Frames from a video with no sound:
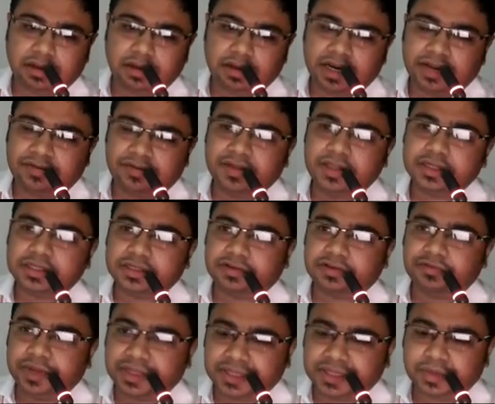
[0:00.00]
levels
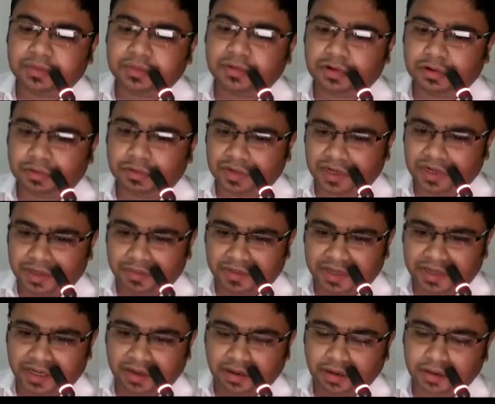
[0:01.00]
of
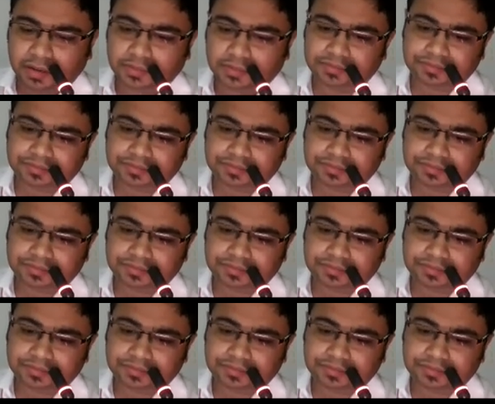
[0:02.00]
methemoglobinemia